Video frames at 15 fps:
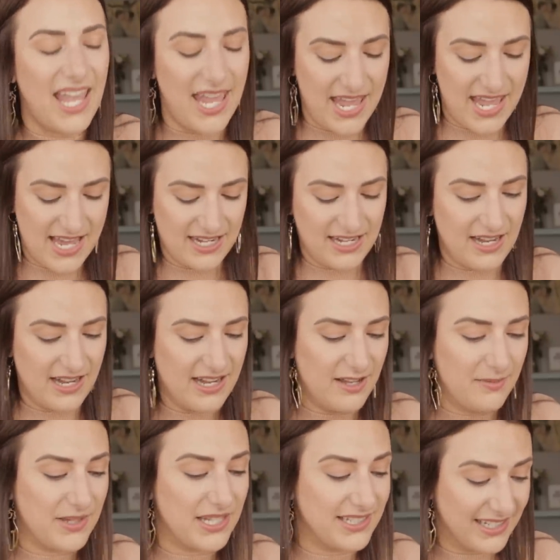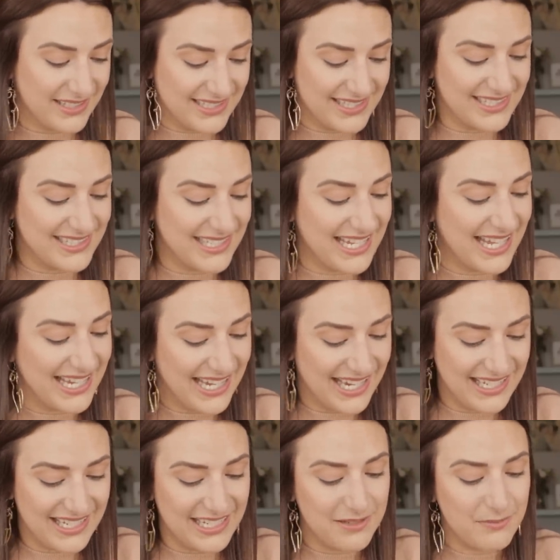And um, yes, it is a
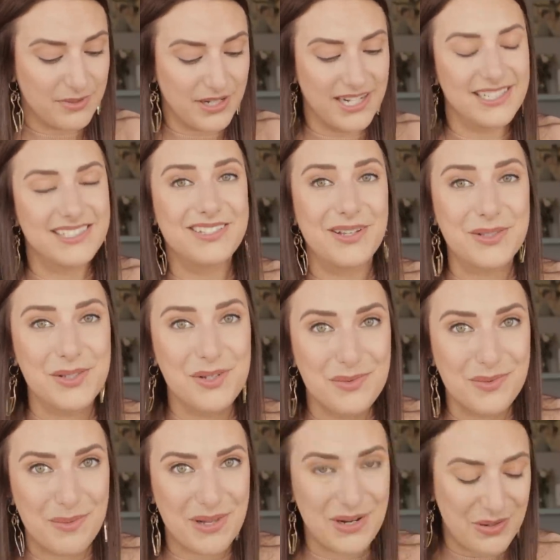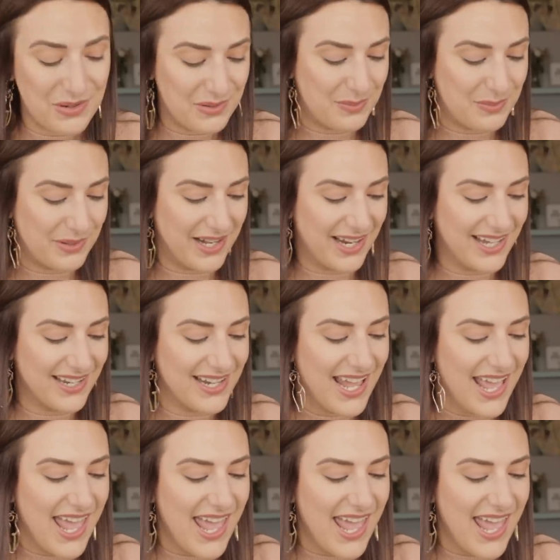Canadian brand. It's also a woman-owned brand.